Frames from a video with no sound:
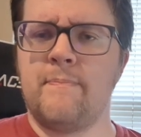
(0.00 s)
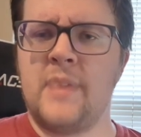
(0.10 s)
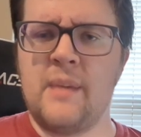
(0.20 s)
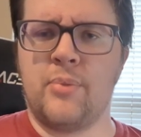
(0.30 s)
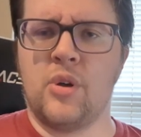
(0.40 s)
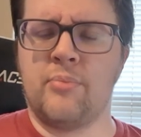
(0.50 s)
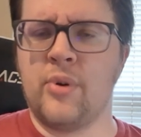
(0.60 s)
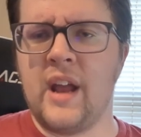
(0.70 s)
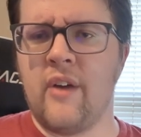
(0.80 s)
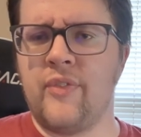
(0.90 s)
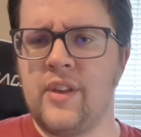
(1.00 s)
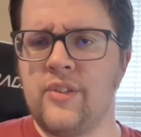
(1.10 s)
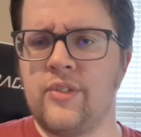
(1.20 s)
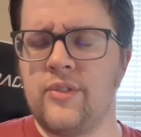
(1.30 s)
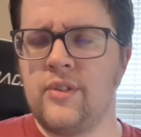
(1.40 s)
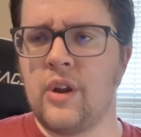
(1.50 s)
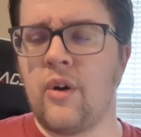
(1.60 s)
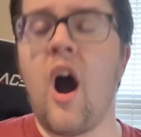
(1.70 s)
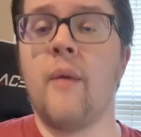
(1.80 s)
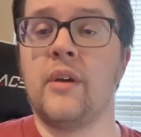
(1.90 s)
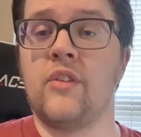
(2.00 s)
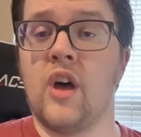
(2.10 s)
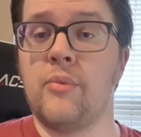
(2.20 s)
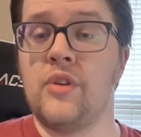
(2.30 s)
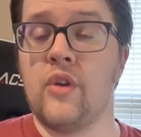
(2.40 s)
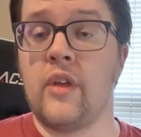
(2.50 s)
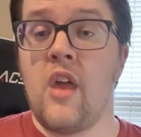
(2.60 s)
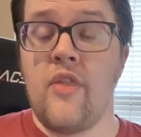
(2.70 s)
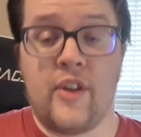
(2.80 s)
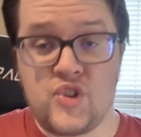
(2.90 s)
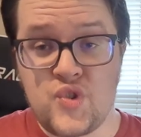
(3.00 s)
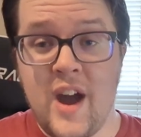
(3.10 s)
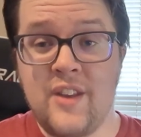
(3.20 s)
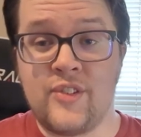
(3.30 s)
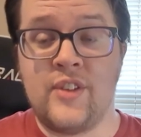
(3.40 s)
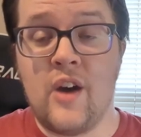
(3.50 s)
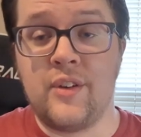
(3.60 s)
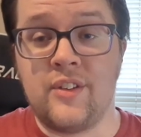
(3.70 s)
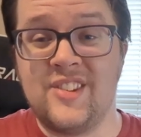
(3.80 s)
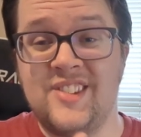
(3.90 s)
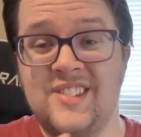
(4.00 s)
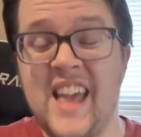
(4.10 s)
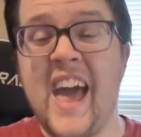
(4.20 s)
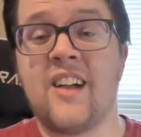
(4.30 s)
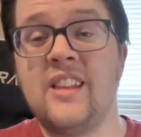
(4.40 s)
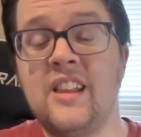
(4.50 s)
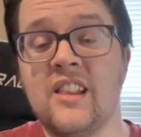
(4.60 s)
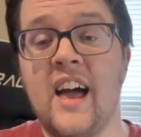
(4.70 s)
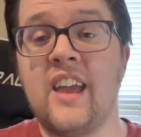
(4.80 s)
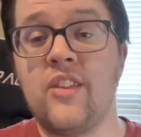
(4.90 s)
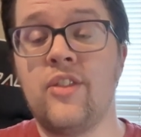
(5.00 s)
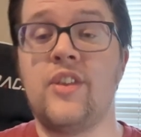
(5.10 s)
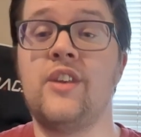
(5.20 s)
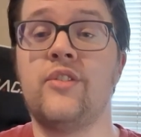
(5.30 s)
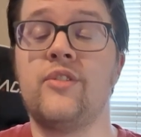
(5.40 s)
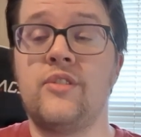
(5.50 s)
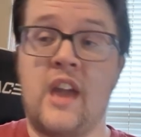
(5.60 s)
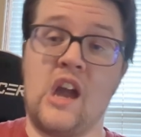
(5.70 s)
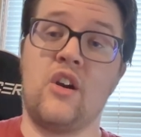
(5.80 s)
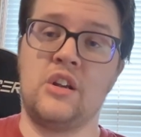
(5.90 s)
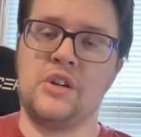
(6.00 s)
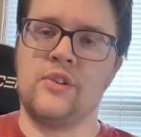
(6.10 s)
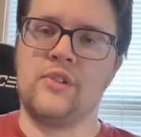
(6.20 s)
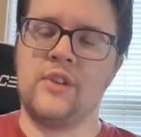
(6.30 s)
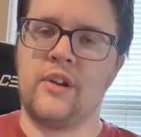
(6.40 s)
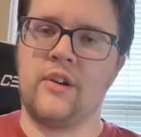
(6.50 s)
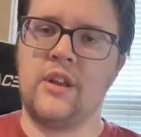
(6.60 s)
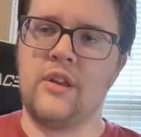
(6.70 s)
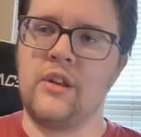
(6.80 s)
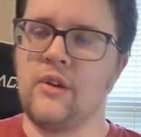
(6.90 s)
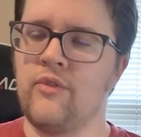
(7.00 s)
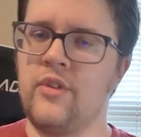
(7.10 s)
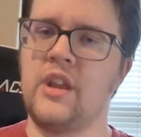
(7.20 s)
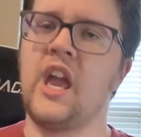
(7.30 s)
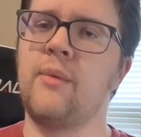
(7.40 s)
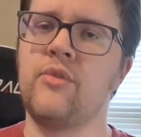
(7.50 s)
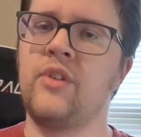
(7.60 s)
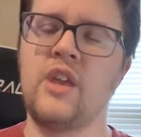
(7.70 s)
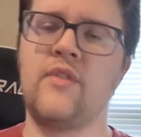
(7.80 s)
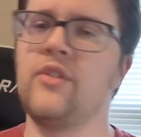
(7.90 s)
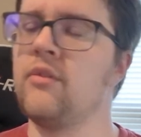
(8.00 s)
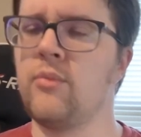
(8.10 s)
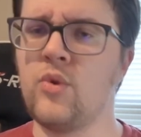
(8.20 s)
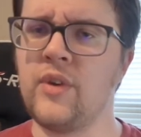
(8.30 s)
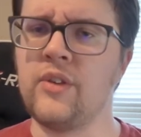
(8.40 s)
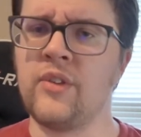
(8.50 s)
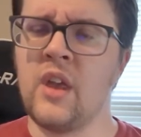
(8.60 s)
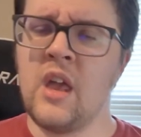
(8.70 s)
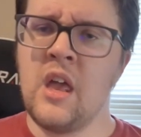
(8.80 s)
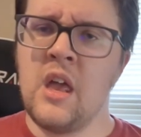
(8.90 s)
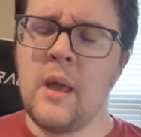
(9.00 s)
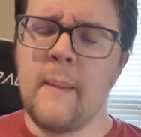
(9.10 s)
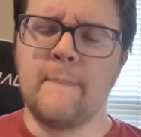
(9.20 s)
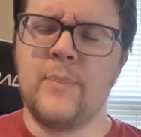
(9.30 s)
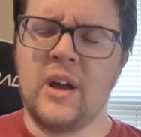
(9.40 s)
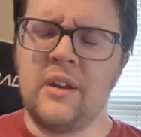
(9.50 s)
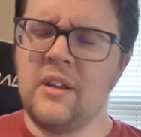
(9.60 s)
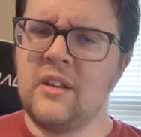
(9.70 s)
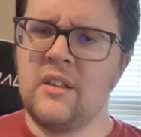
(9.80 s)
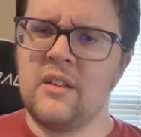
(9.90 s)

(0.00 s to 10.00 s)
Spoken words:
people put out these, comic dubs. They try to sound exactly like these characters that are in, video games, TVs, and movies, but